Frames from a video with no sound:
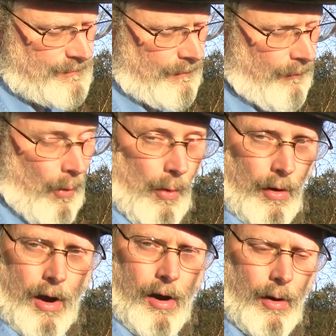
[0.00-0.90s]

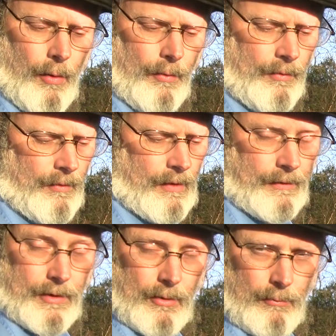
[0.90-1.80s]
for all,
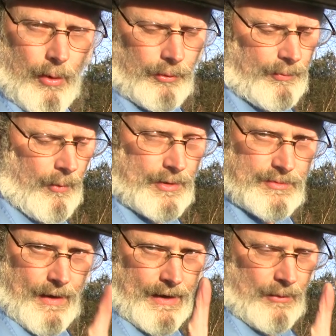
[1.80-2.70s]
multiple ones. You
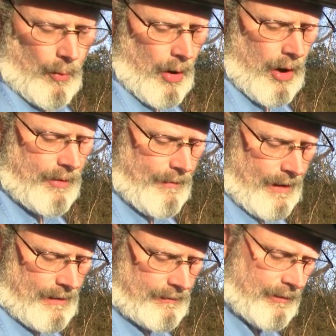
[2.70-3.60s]
might get 1, you might
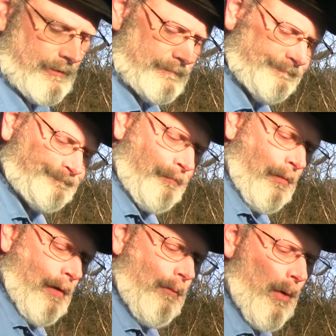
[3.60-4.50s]
get 2.
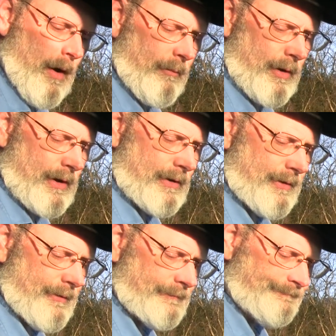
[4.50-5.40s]
But what we're going
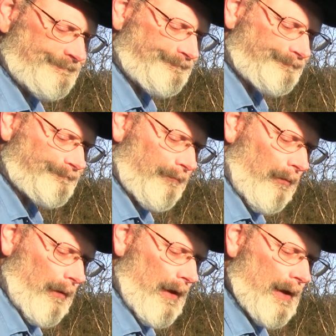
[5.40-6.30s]
to do
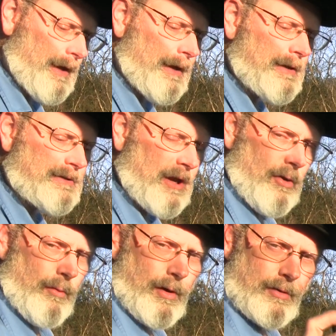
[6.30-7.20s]
is
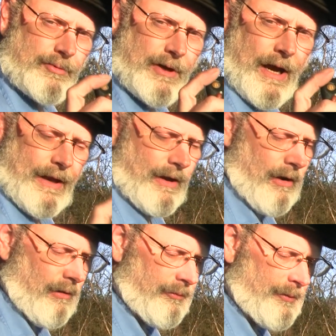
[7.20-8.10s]
we're going to try to get
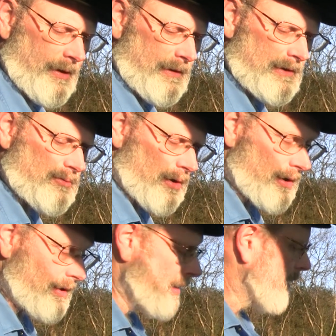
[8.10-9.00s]
all 3 of these working.